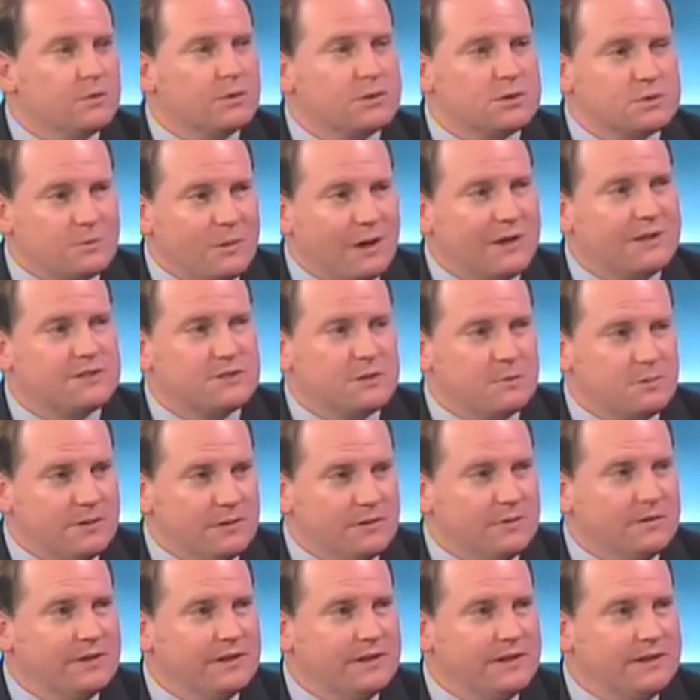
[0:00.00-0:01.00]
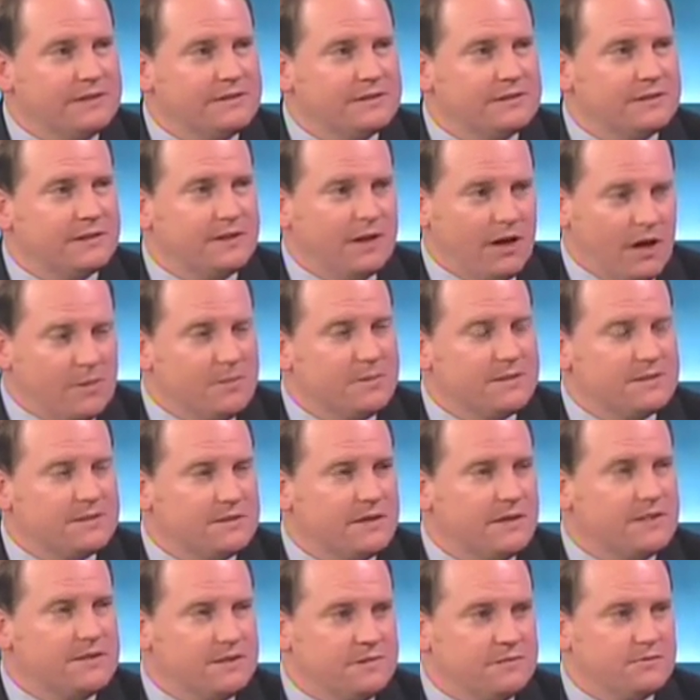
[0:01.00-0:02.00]
responsibility to
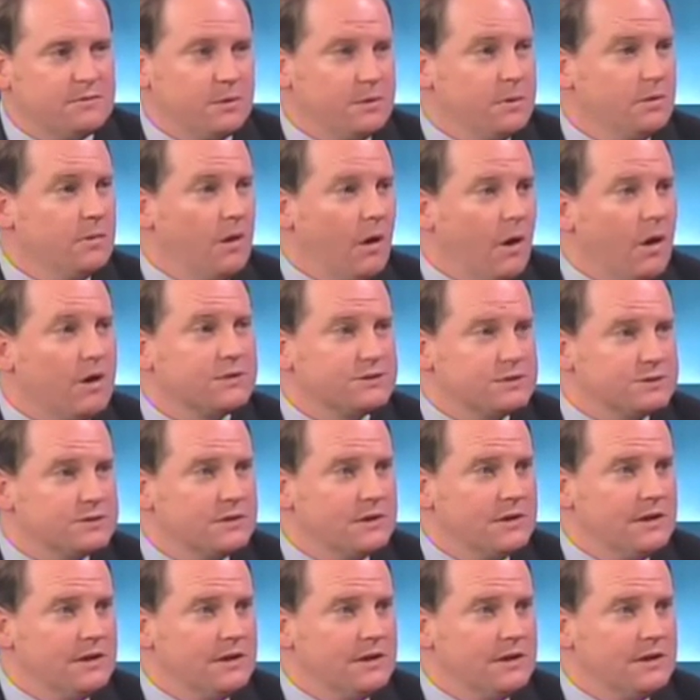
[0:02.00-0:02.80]
compensate you for your loss.